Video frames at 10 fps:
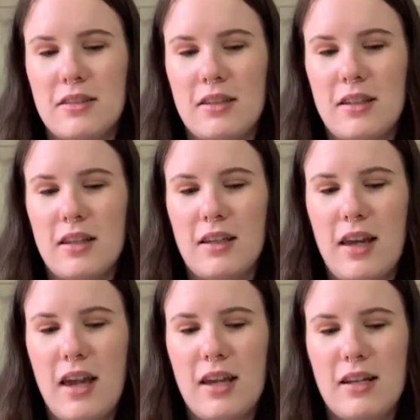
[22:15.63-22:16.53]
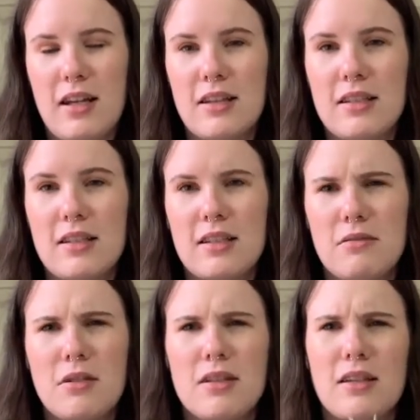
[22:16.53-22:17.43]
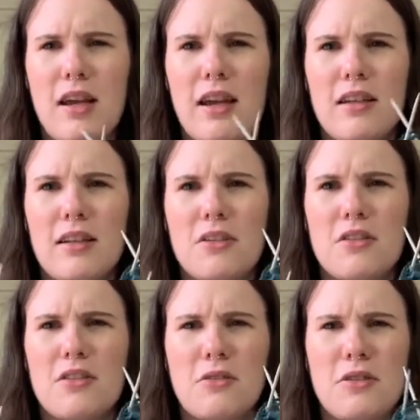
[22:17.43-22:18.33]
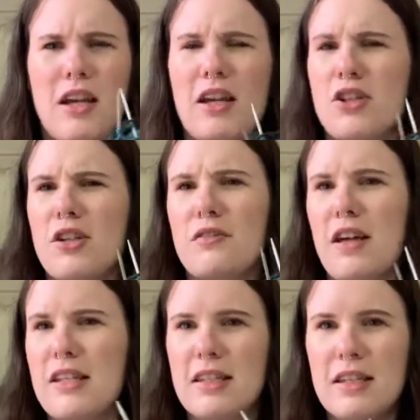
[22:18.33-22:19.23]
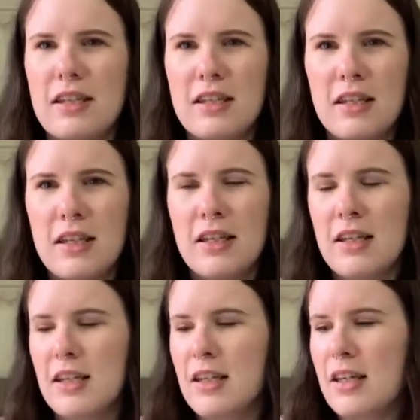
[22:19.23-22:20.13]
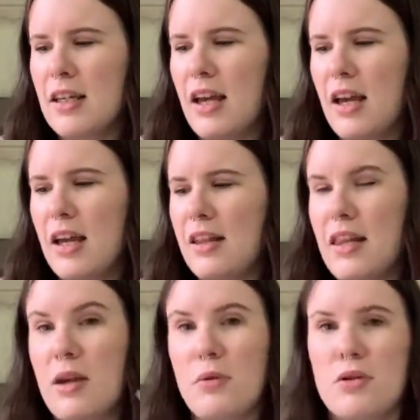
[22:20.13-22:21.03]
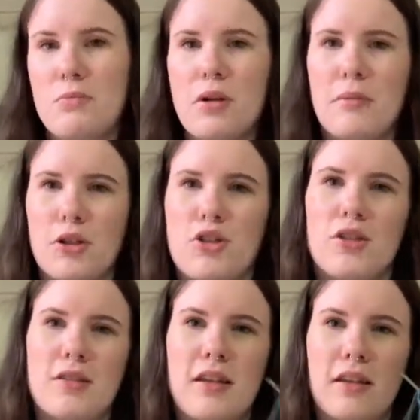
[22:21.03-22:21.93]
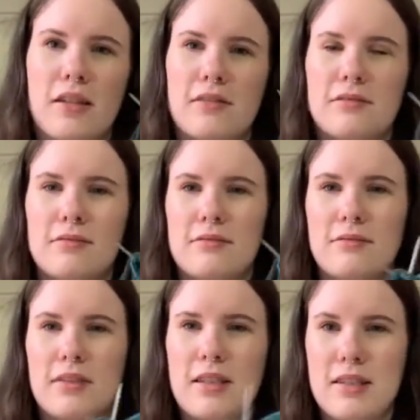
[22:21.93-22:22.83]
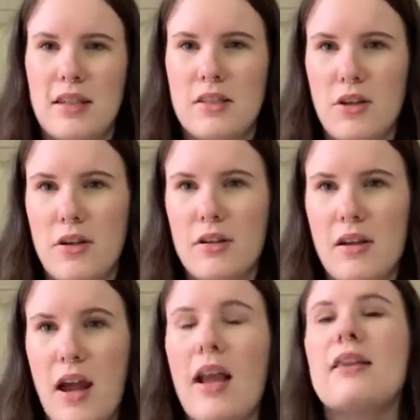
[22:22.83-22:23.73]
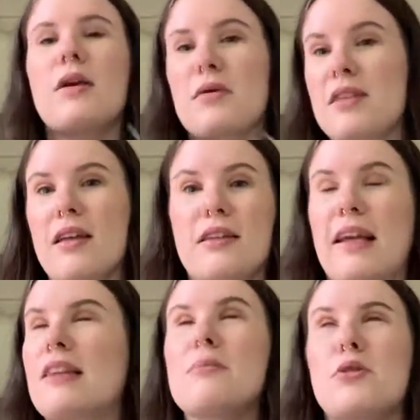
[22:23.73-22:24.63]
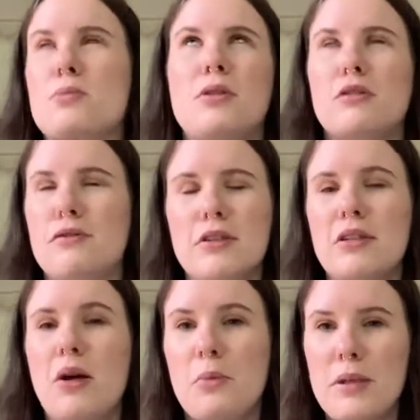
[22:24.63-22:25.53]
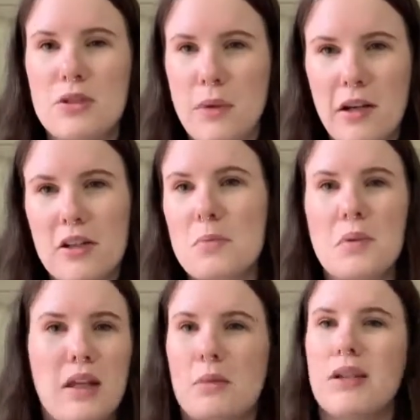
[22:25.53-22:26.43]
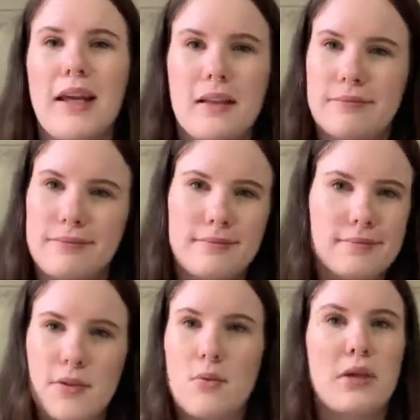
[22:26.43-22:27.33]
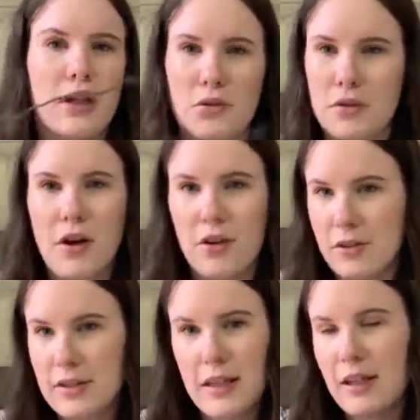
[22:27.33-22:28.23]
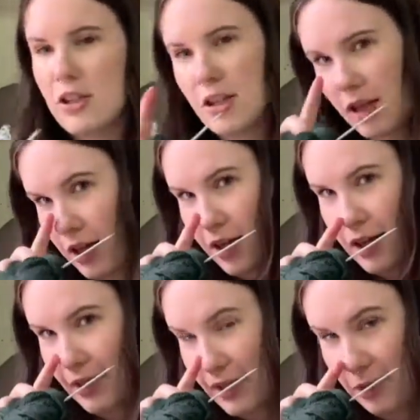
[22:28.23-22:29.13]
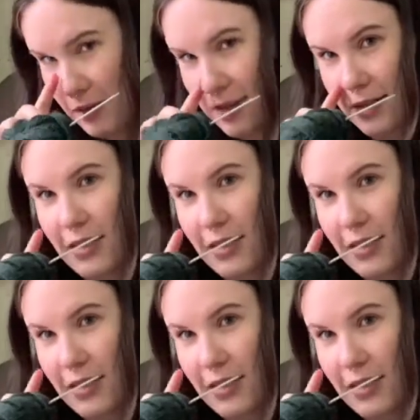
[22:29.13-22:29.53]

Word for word: the hand knitting, what is it, hand knitters association of Iceland. And they were pretty much just selling Istex yarn. And they were selling like the most beautiful Lopi sweaters, but they were like $300 each. And I was